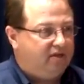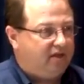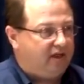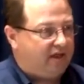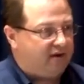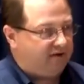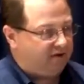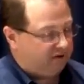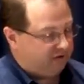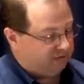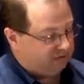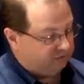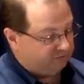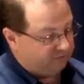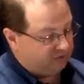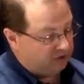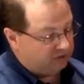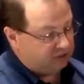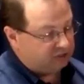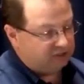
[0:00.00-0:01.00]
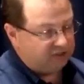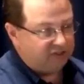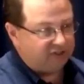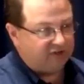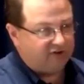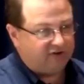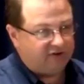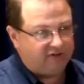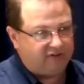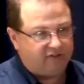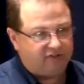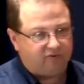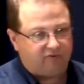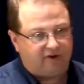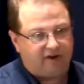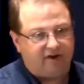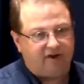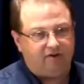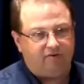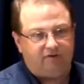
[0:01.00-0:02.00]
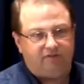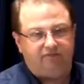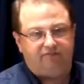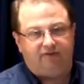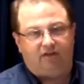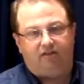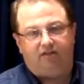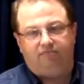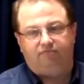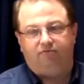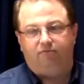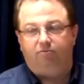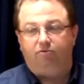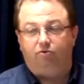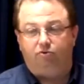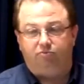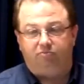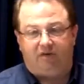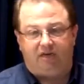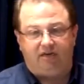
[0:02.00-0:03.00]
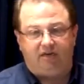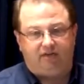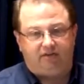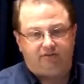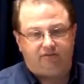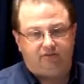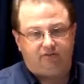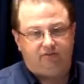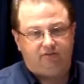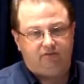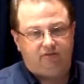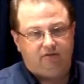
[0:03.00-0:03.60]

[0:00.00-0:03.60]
And the functions that are in this radio were developed from those meetings.